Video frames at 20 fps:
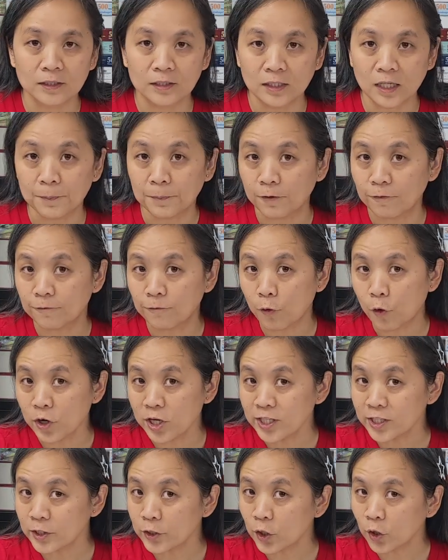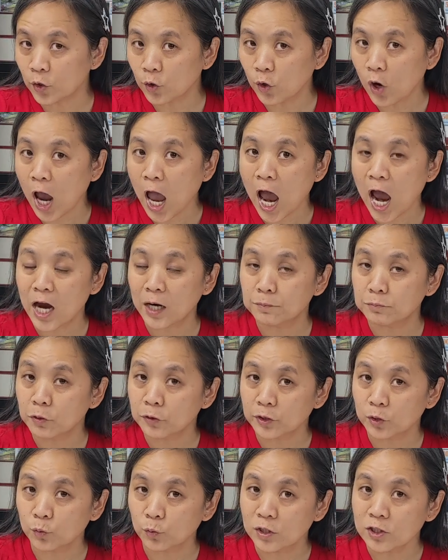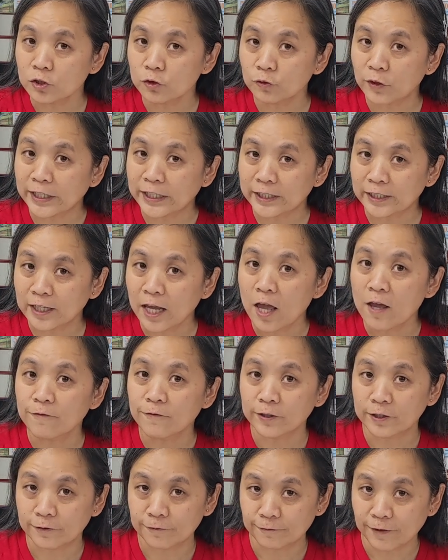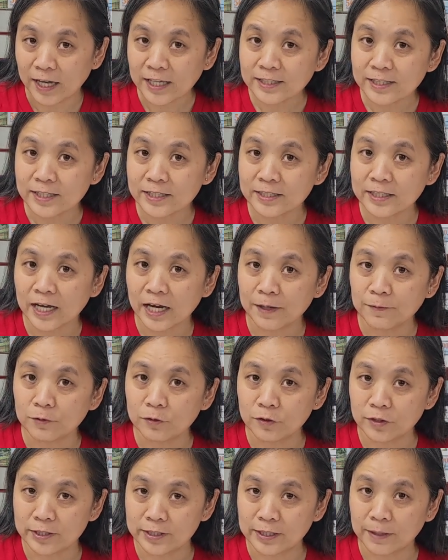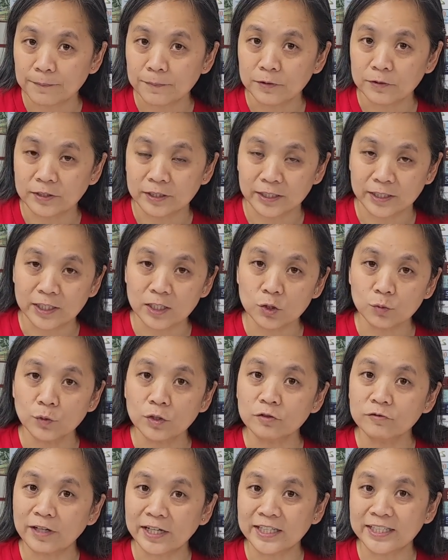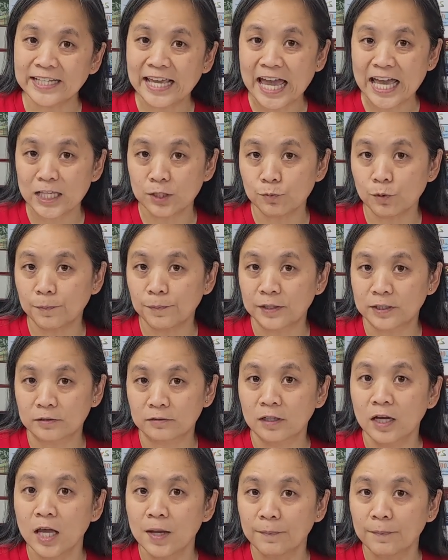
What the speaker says: About 4 years ago, I broke the world record for the fastest time to assemble the Guinness World Record Hasbro puzzle